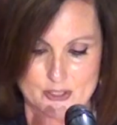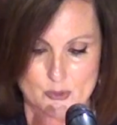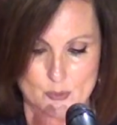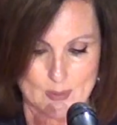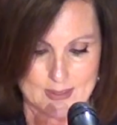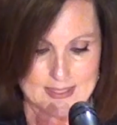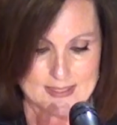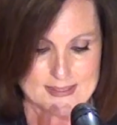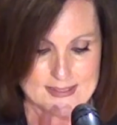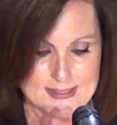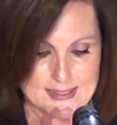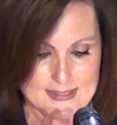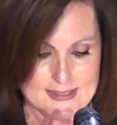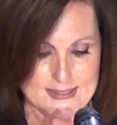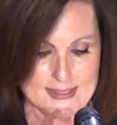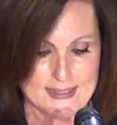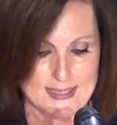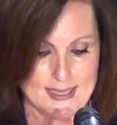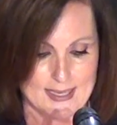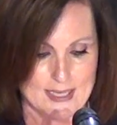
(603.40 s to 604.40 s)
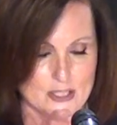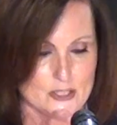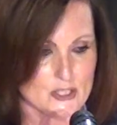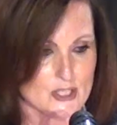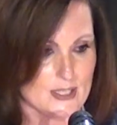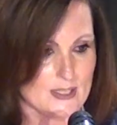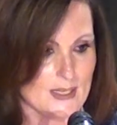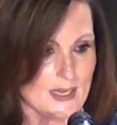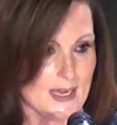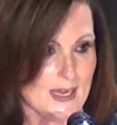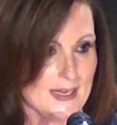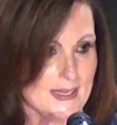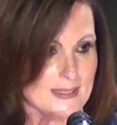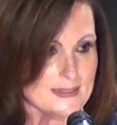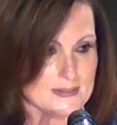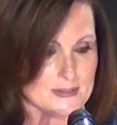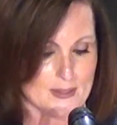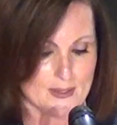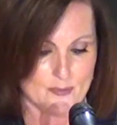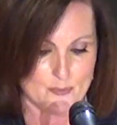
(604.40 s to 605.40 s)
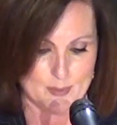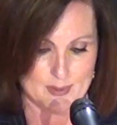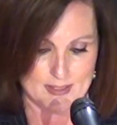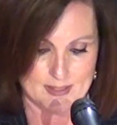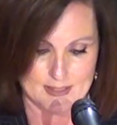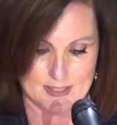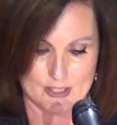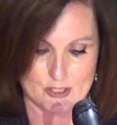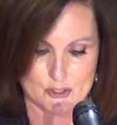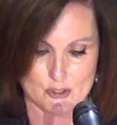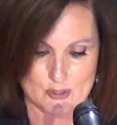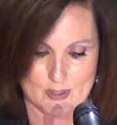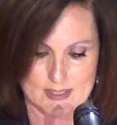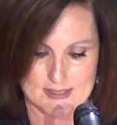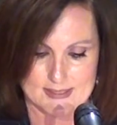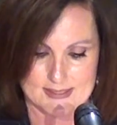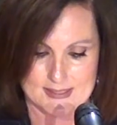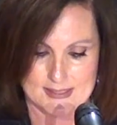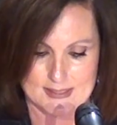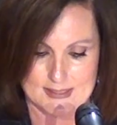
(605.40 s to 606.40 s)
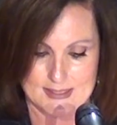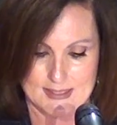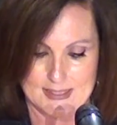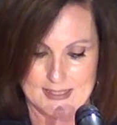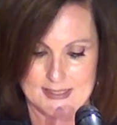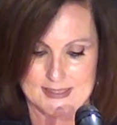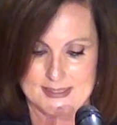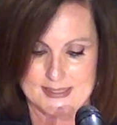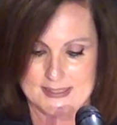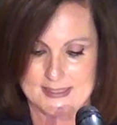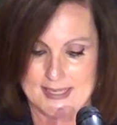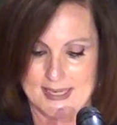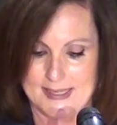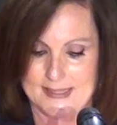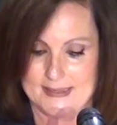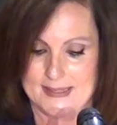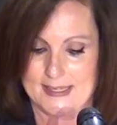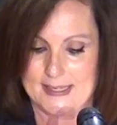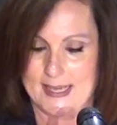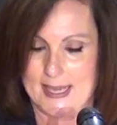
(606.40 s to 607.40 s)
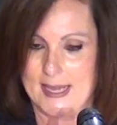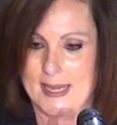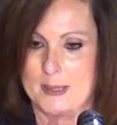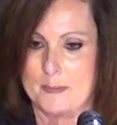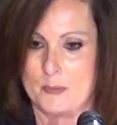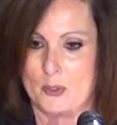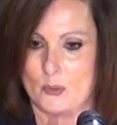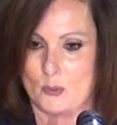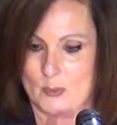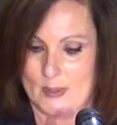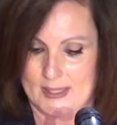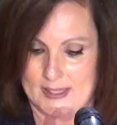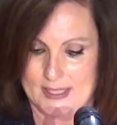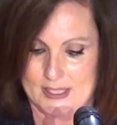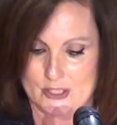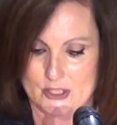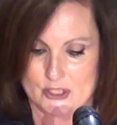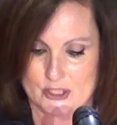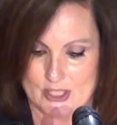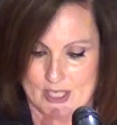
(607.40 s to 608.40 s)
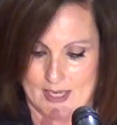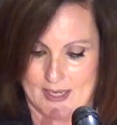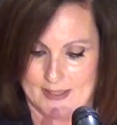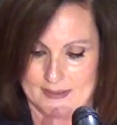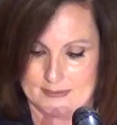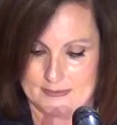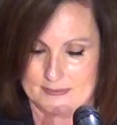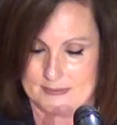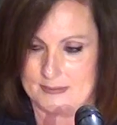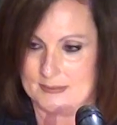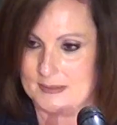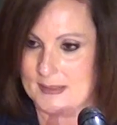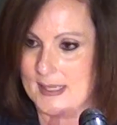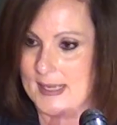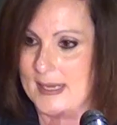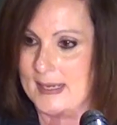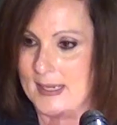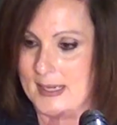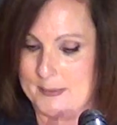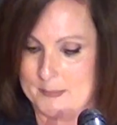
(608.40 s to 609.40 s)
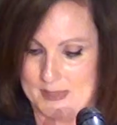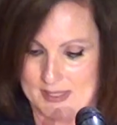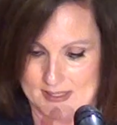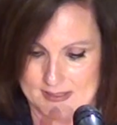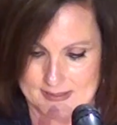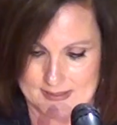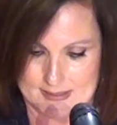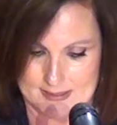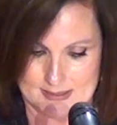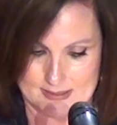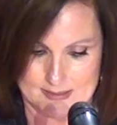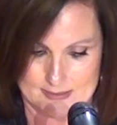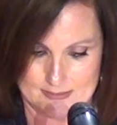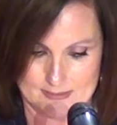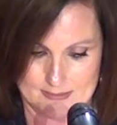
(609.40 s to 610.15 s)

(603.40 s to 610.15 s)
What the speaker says: 26 occasions, I've been entrusted to take the game-winning shot, and I missed.